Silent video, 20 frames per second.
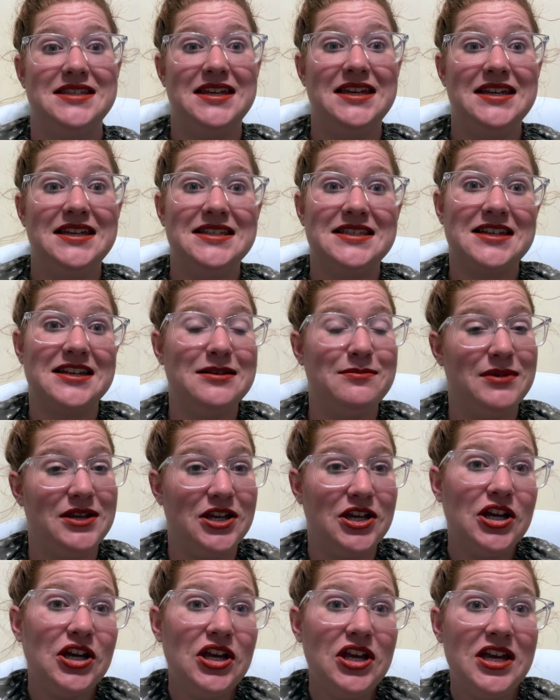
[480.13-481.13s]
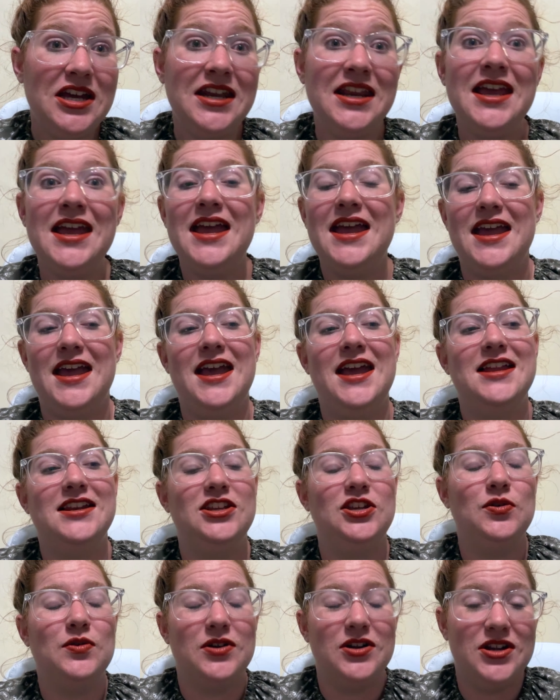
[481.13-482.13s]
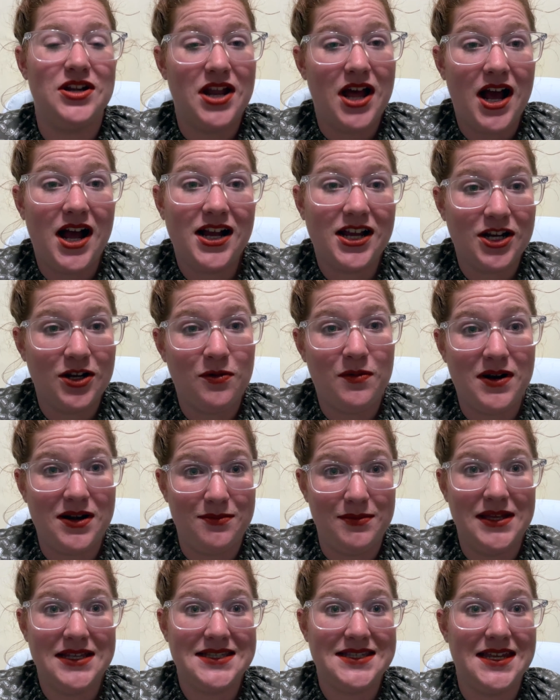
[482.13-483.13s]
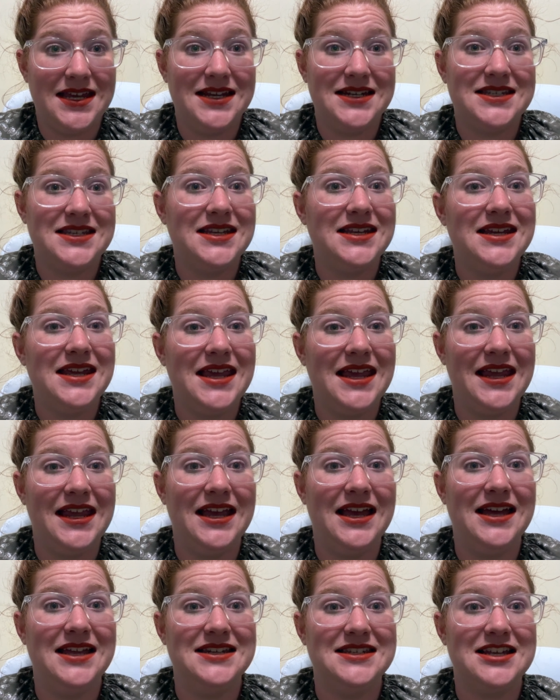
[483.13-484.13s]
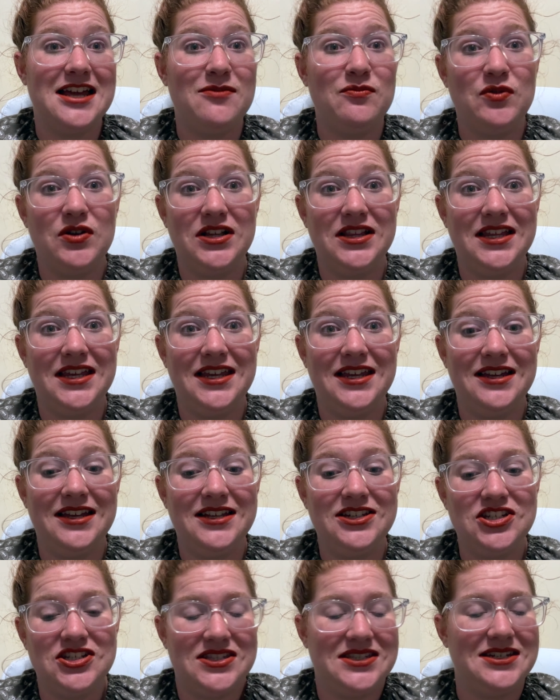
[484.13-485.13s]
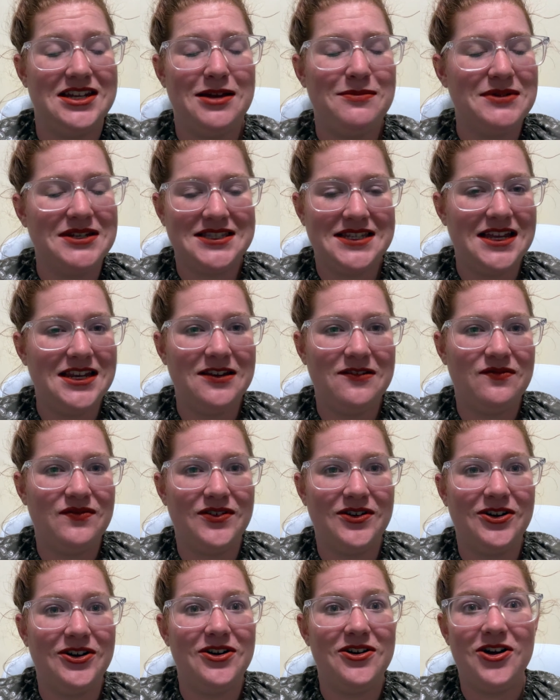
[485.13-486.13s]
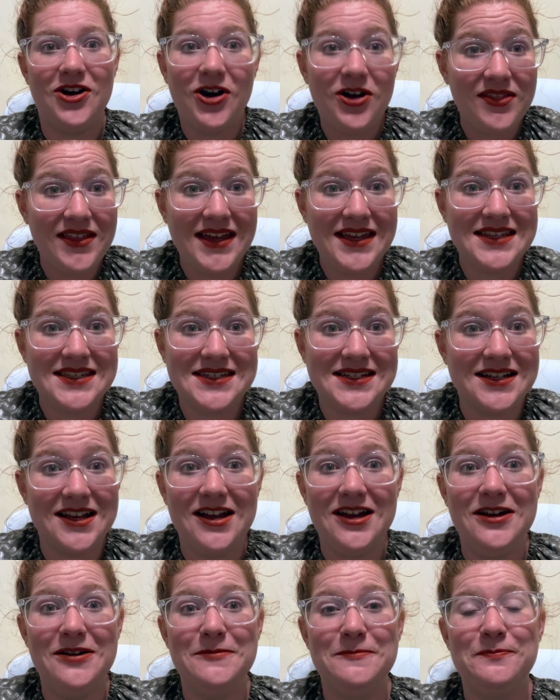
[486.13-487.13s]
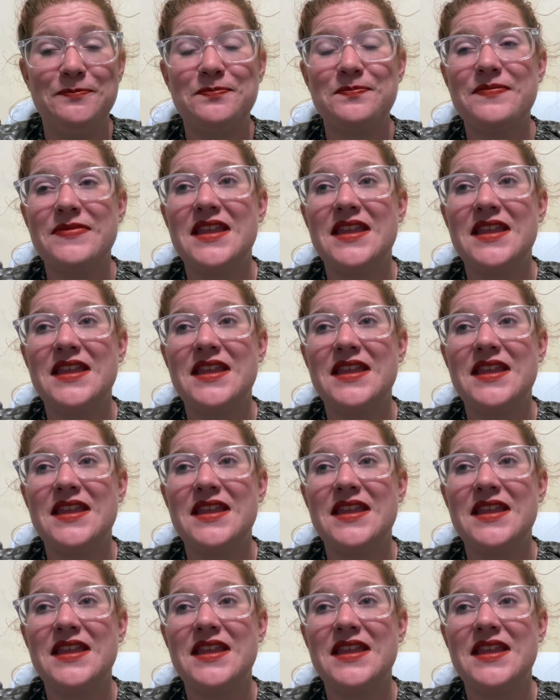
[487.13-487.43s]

it is going to be good and you're not going to want to miss it. And I'm really just, I'm excited for all that is to come.